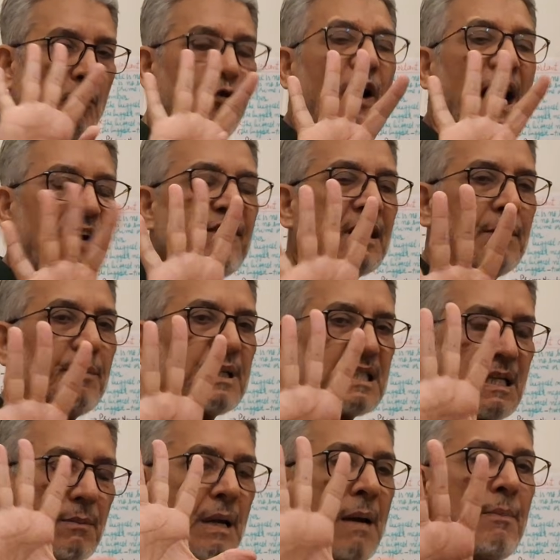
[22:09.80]
5
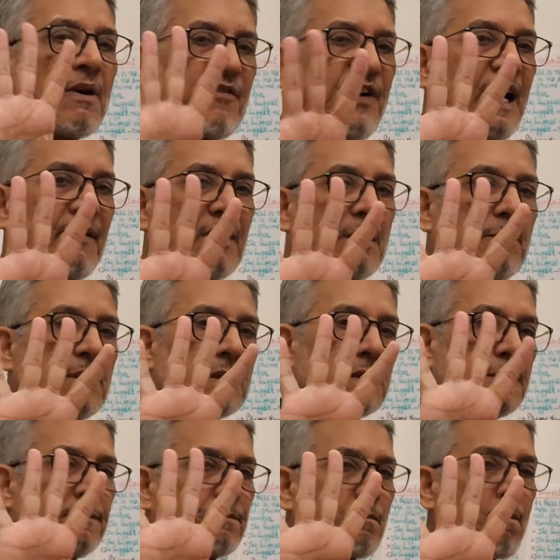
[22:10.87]
numbers. Remember 5
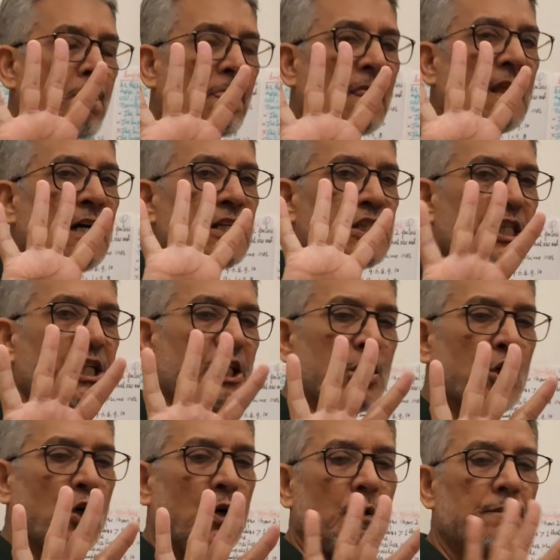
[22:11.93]
numbers.
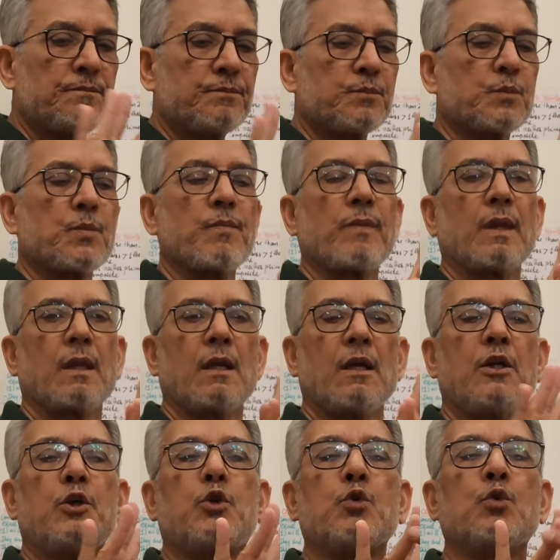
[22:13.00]
0,
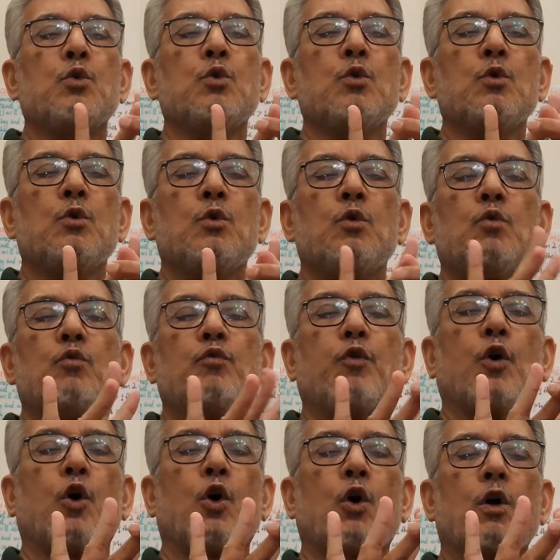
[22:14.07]
2,
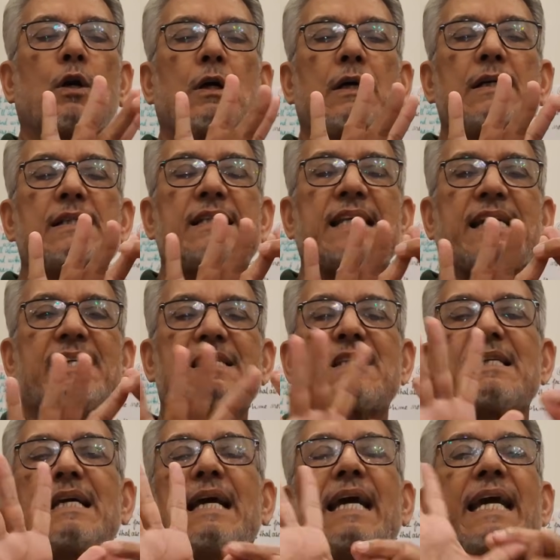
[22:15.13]
4,
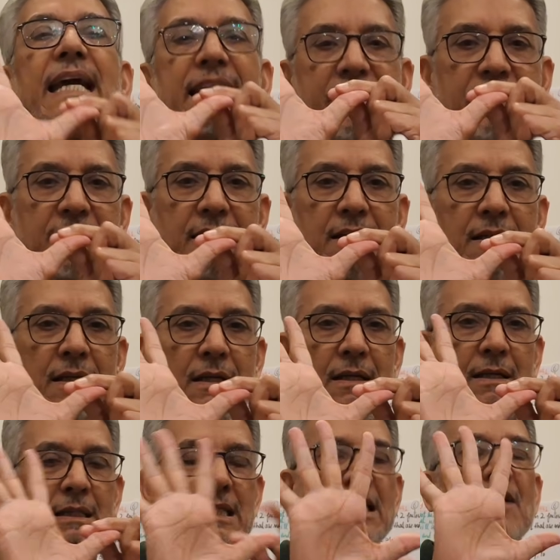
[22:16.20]
6, 8.
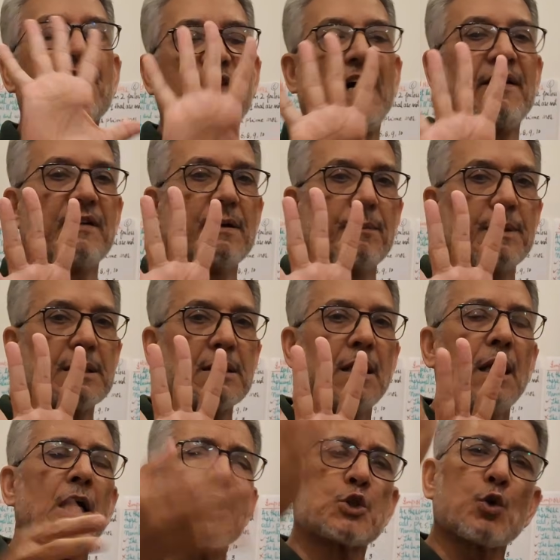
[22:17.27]
These are 5 numbers.
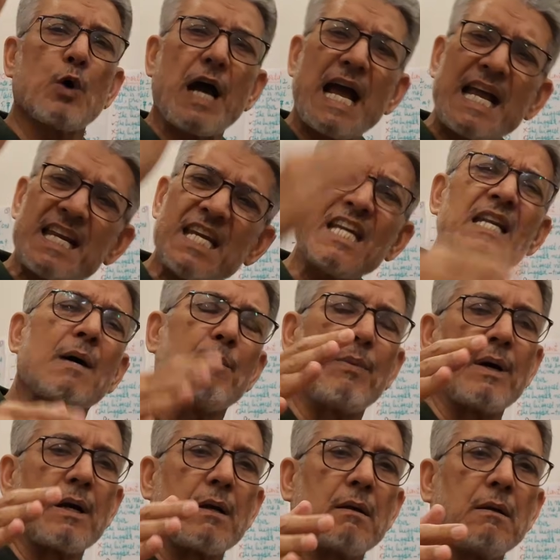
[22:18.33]
So any
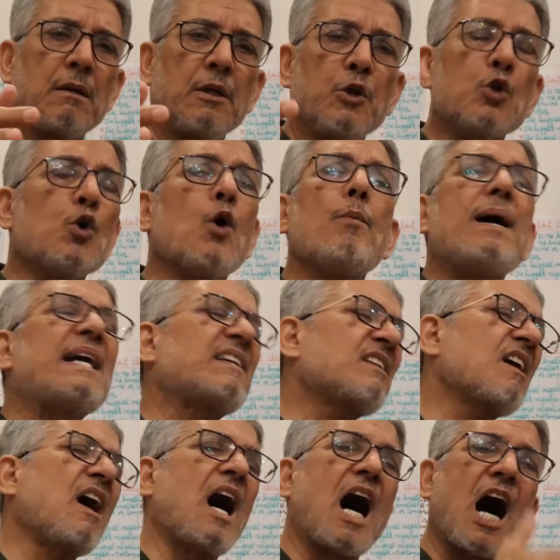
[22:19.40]
number, no
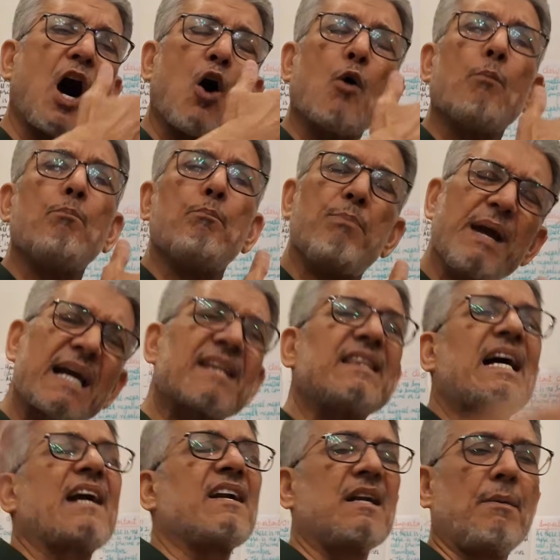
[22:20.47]
matter how big
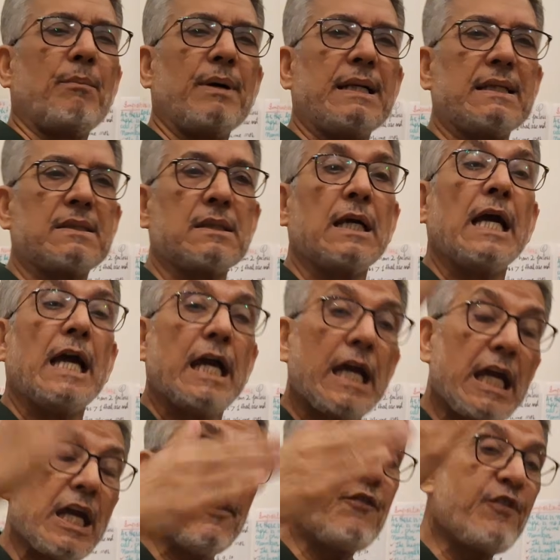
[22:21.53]
that number is,
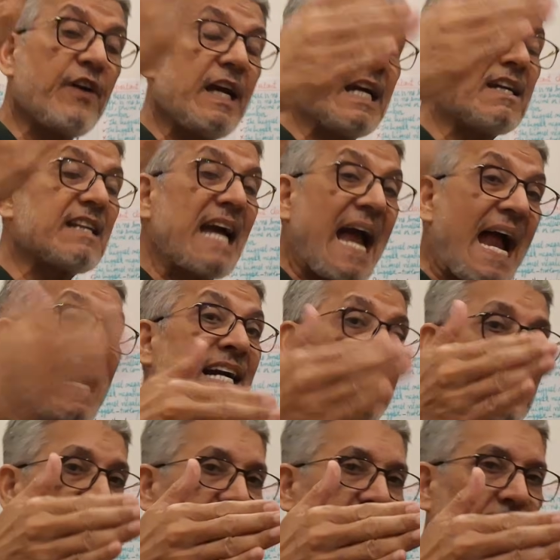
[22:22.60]
if it
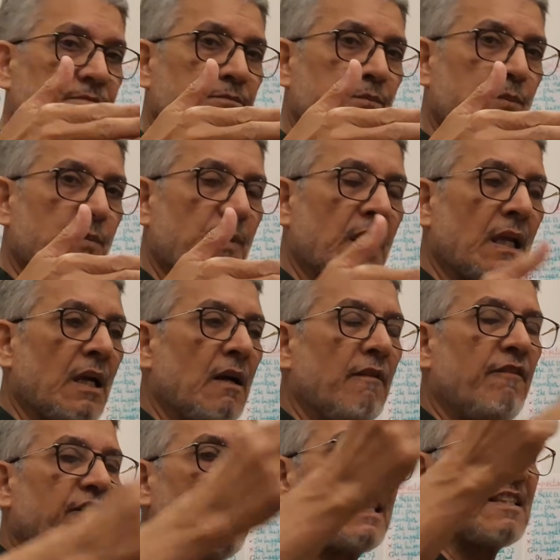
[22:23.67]
ends
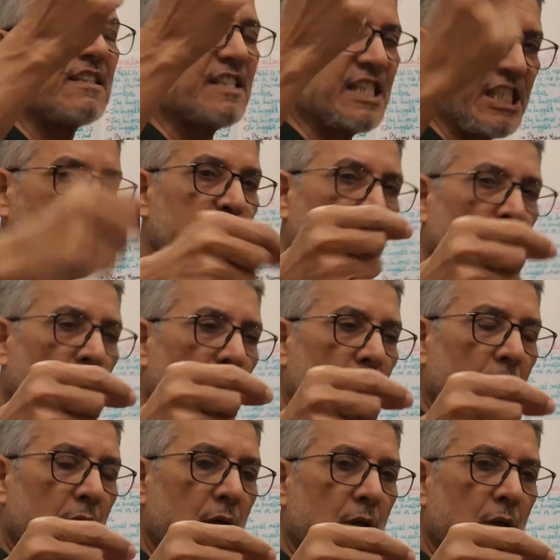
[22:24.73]
with 0,